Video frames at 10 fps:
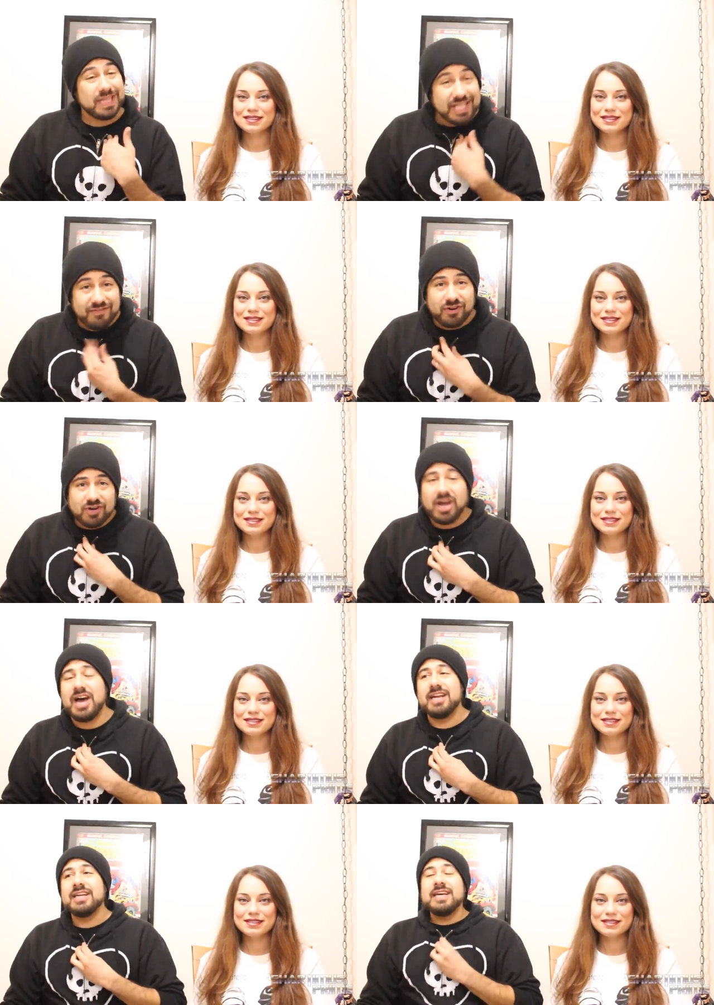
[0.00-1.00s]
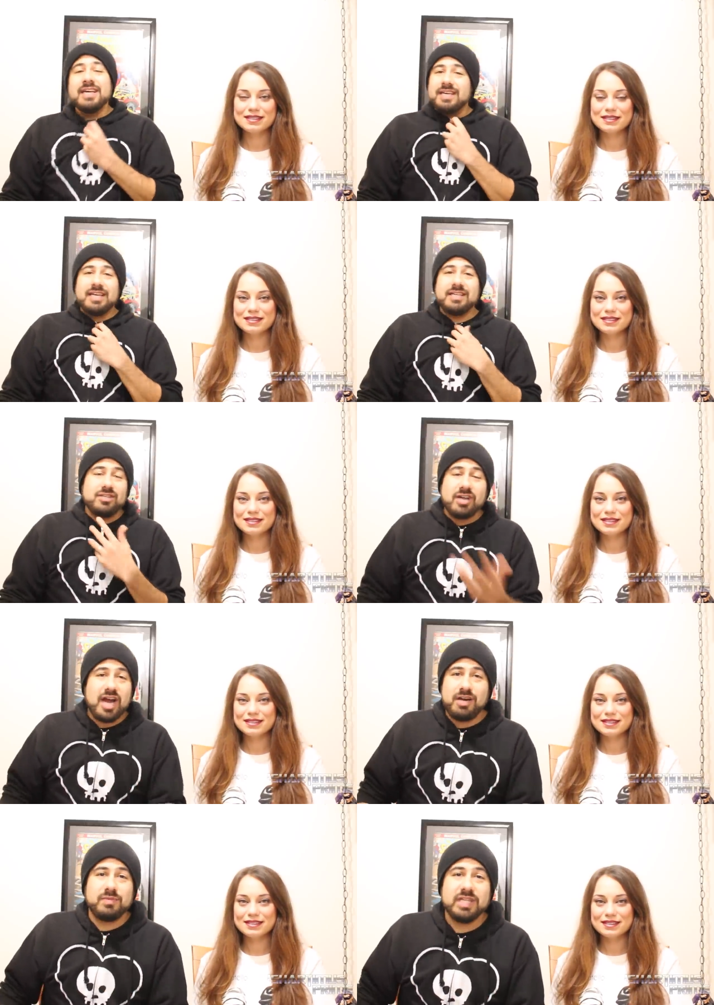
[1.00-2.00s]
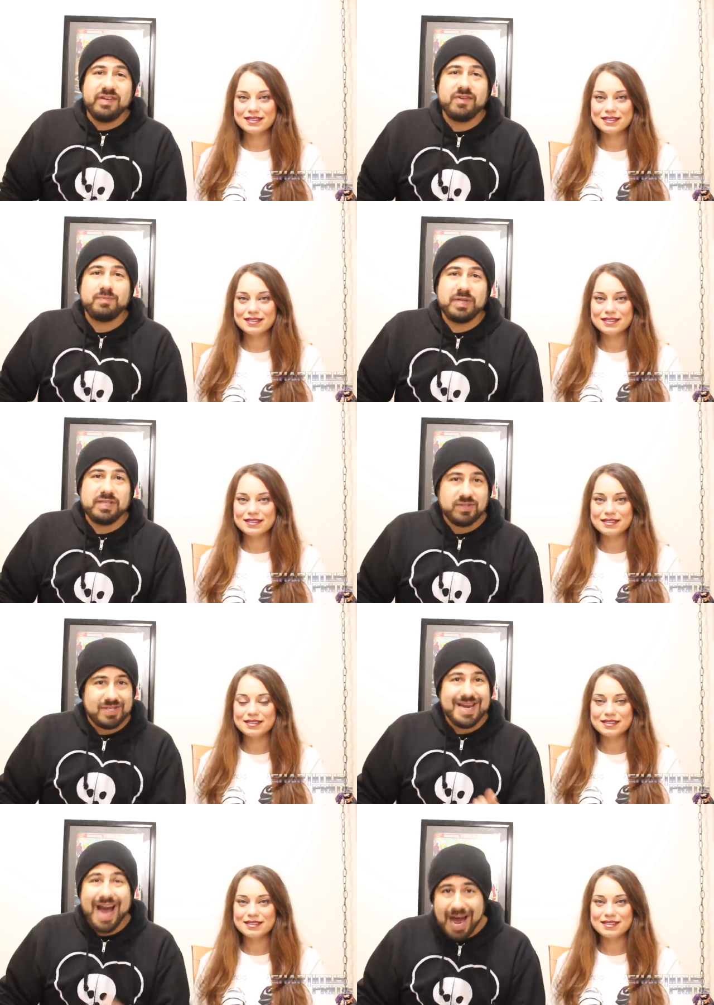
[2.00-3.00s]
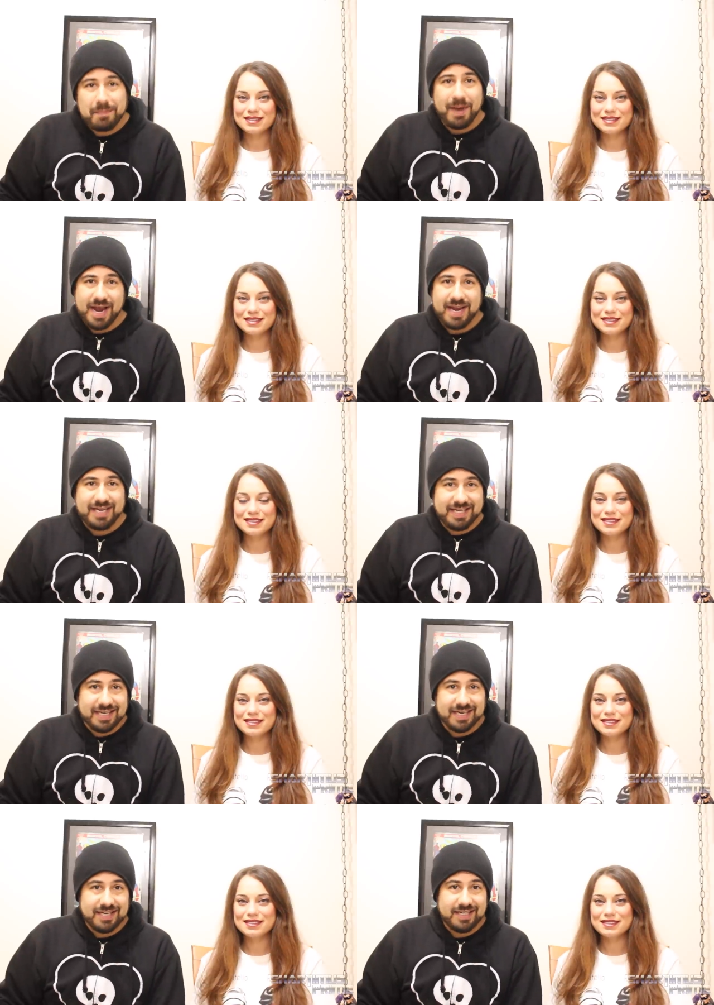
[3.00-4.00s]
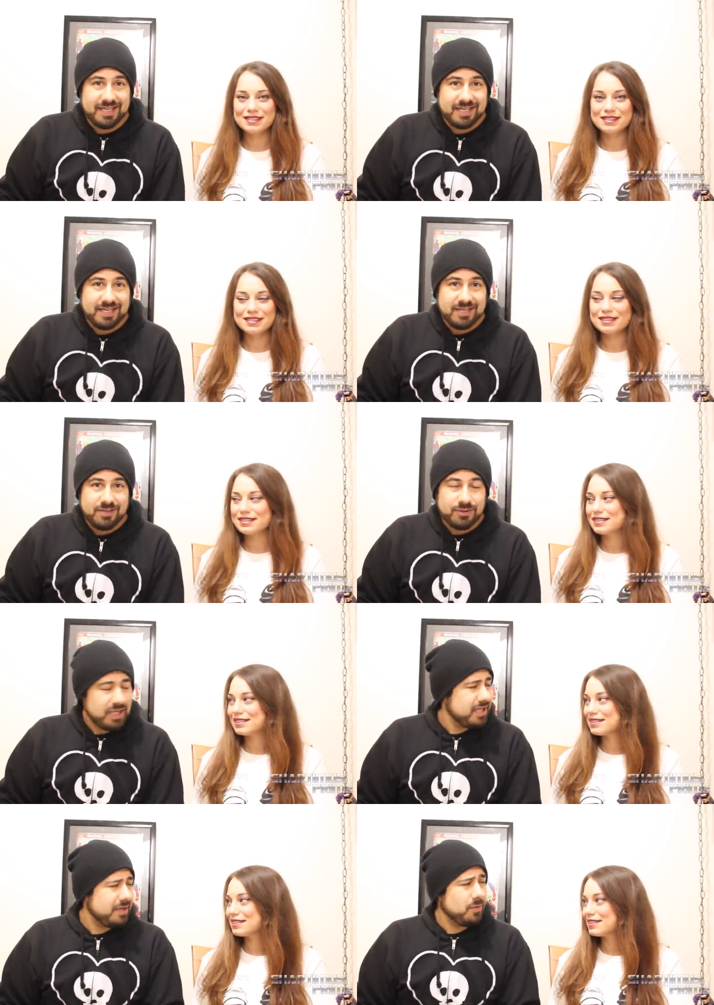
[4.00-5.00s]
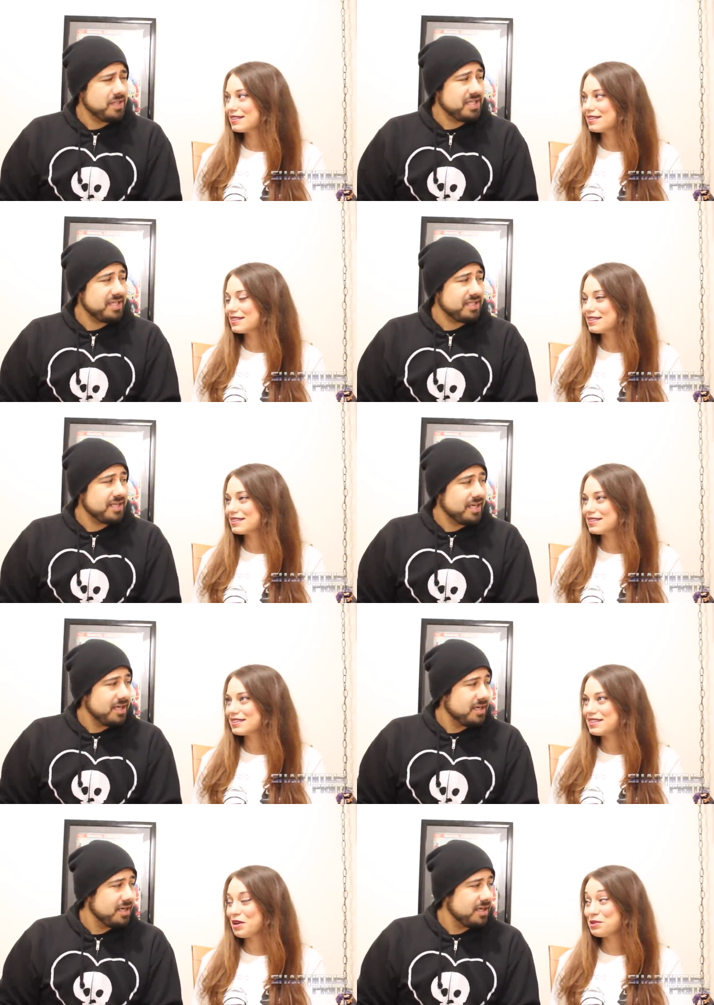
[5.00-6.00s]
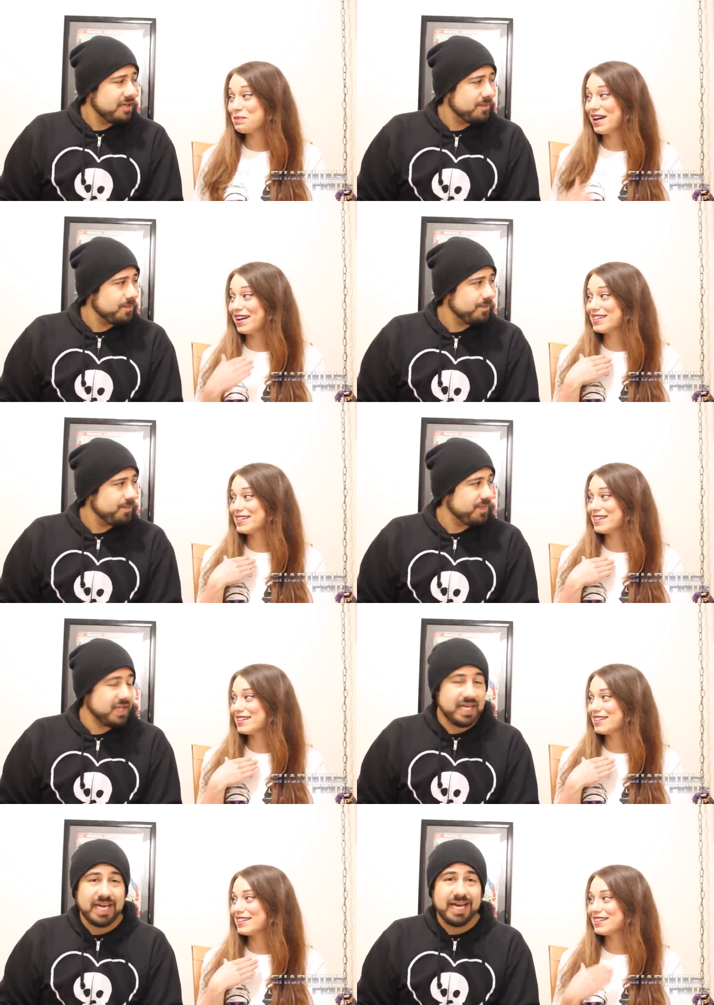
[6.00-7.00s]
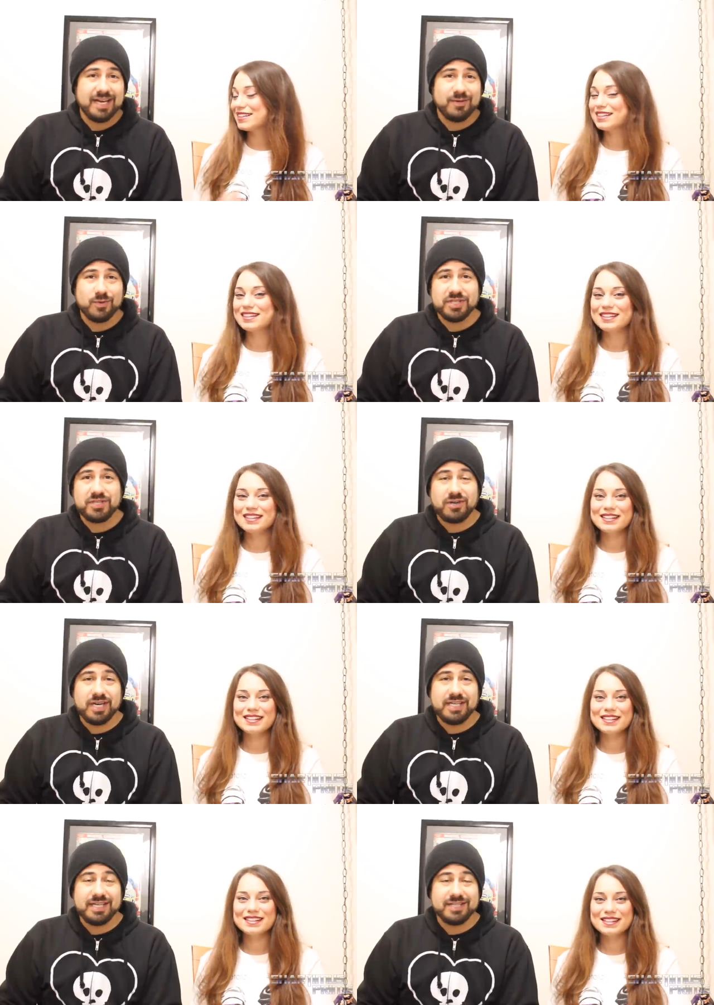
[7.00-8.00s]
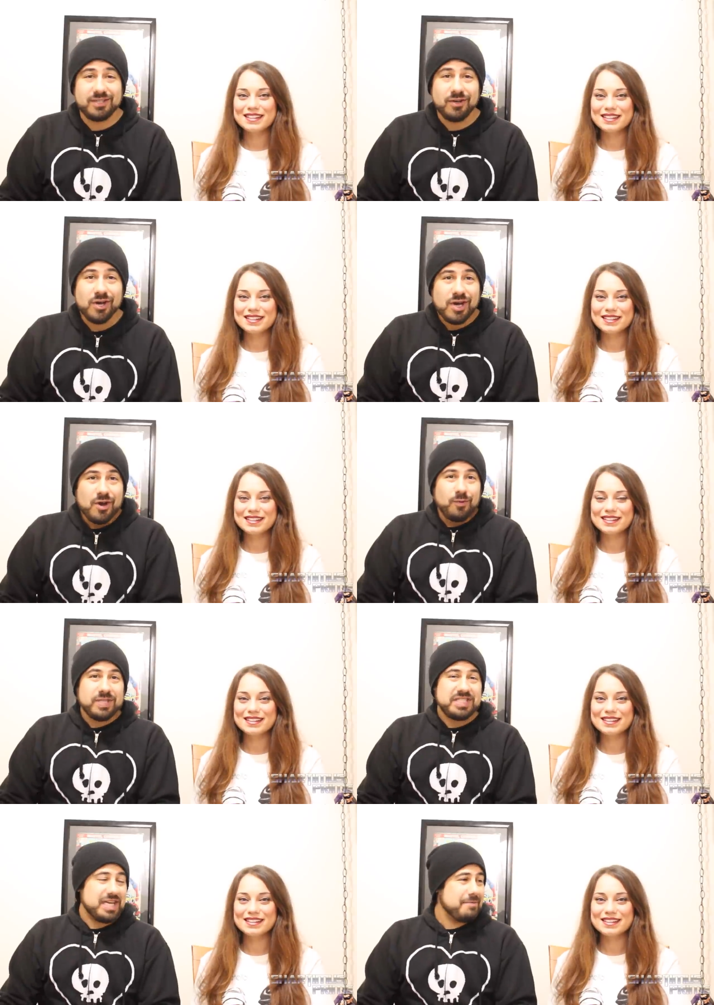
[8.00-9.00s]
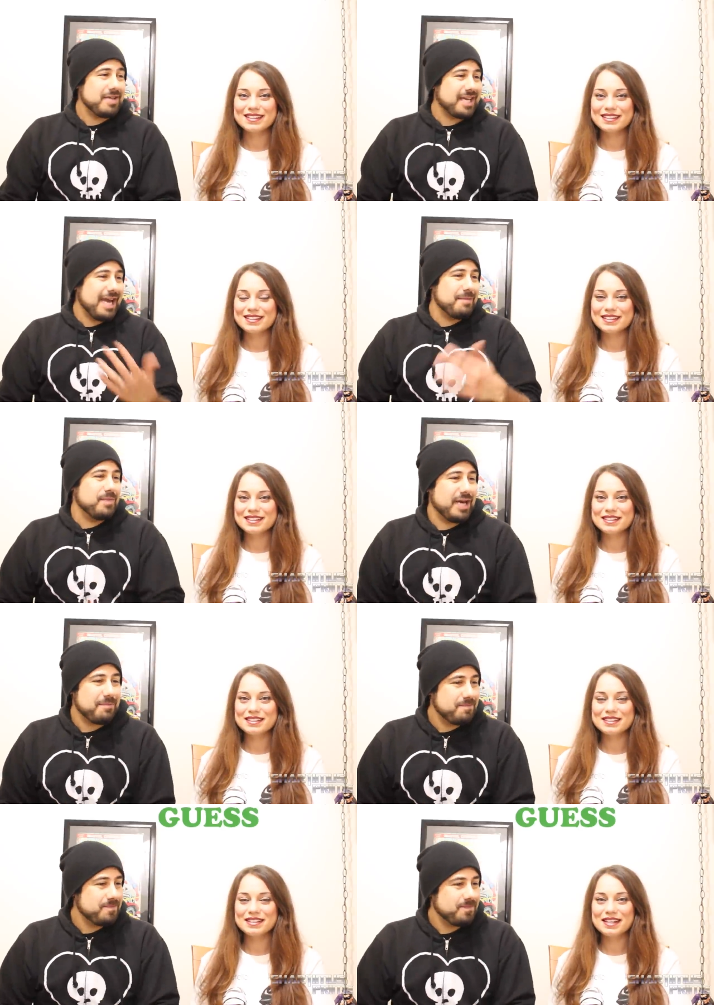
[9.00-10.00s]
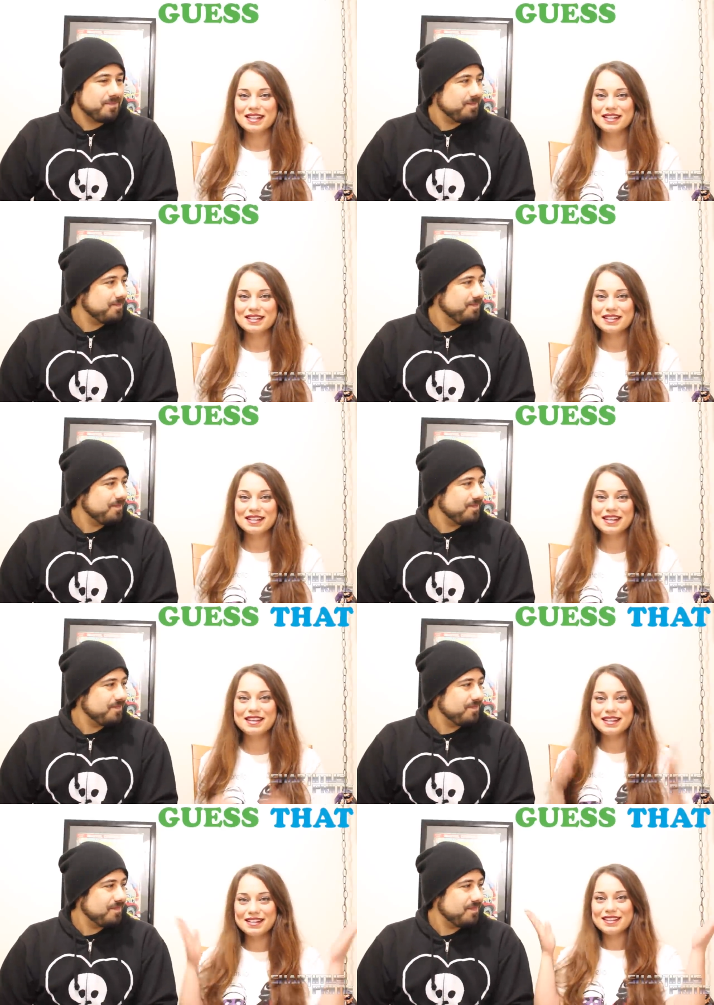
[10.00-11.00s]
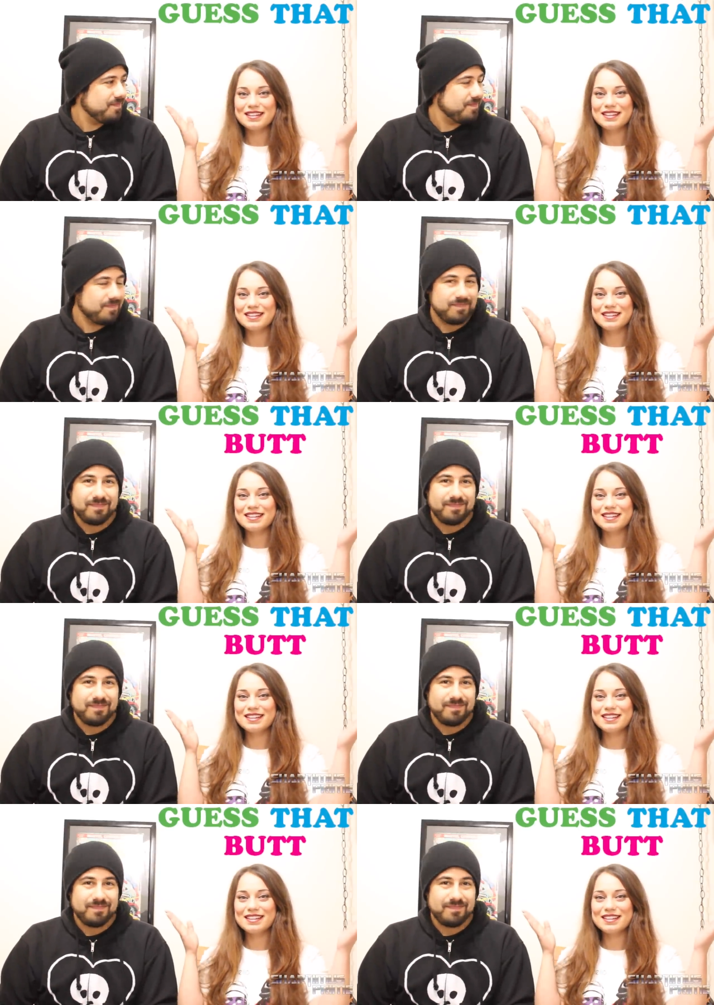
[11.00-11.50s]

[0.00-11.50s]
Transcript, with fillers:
Speaker 1: believe it or not, and you're not going to believe it, but this is not my idea. Whose idea was this?
Speaker 2: It was my idea.
Speaker 1: Yeah, it was her idea. So, what's the name of the game, babe? Guess That